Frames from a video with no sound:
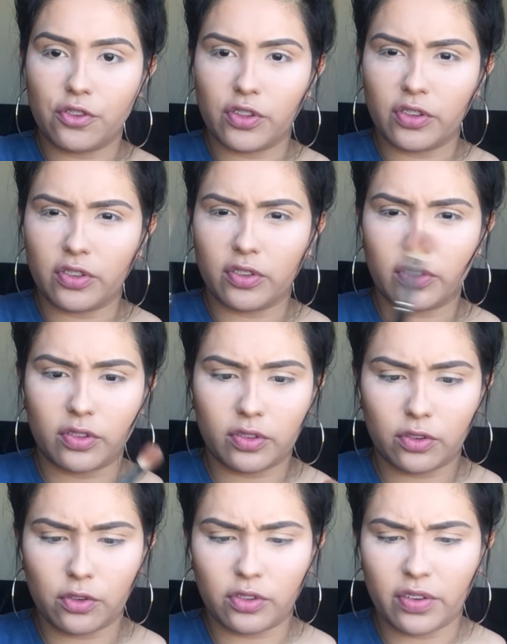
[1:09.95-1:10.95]
This is
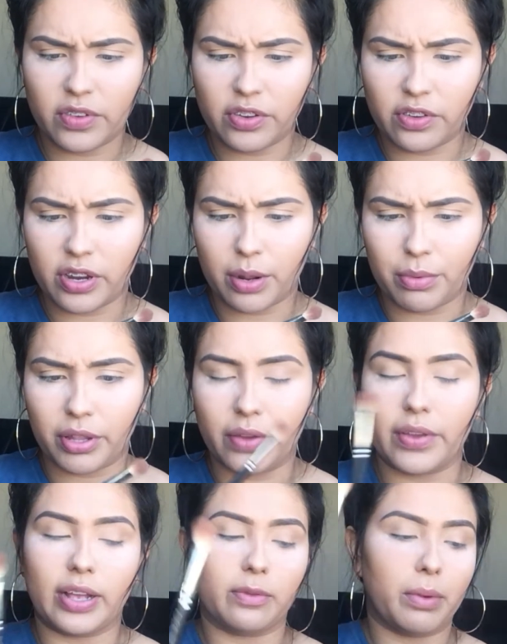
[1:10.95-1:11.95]
217, I believe,
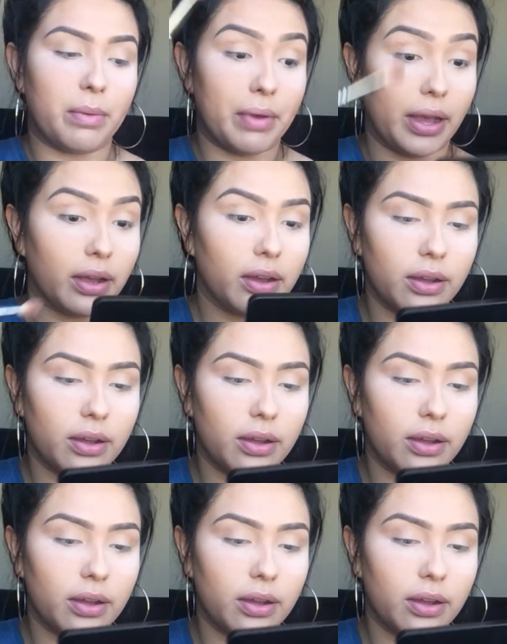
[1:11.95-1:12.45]
yes, by MAC.